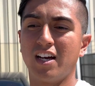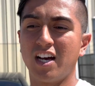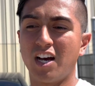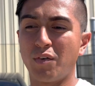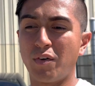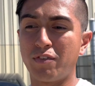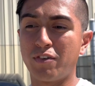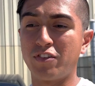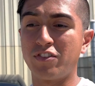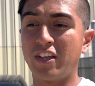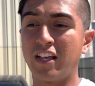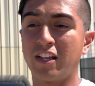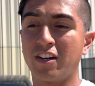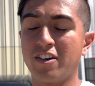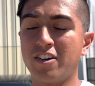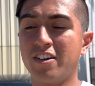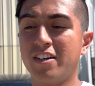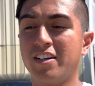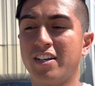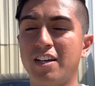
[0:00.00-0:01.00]
with your
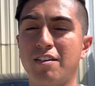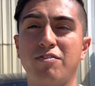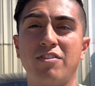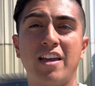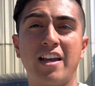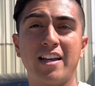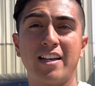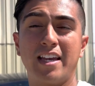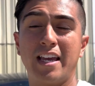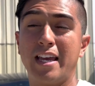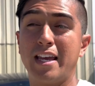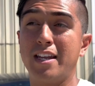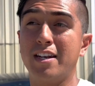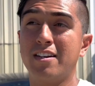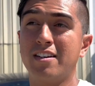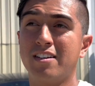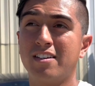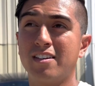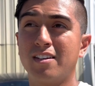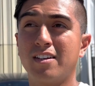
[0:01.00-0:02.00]
dealer if they can
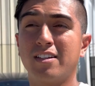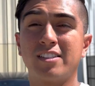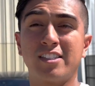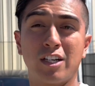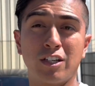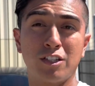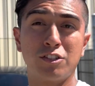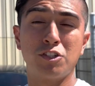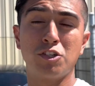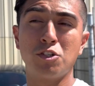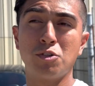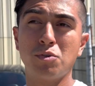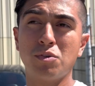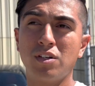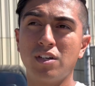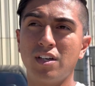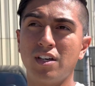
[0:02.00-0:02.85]
sell it to you.